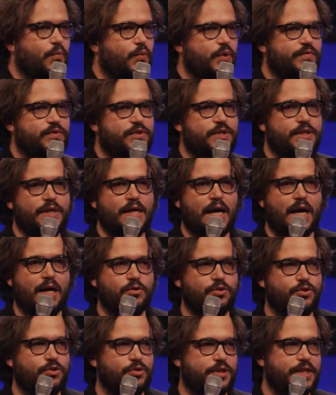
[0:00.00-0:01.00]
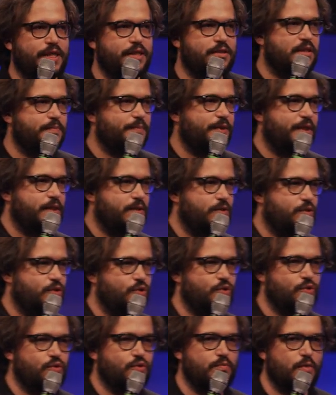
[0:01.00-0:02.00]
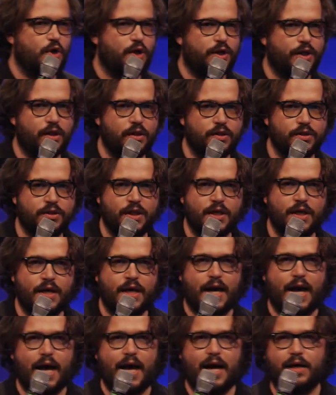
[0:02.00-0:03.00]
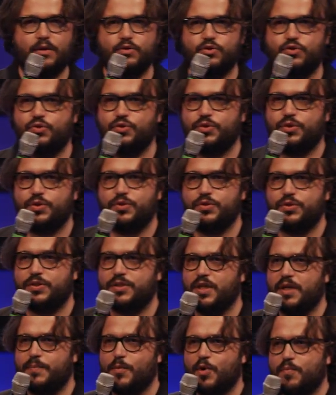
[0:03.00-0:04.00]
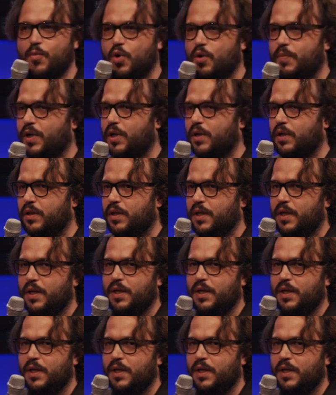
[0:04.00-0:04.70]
We've seen how to dig deeper into models, how to use them on mobile,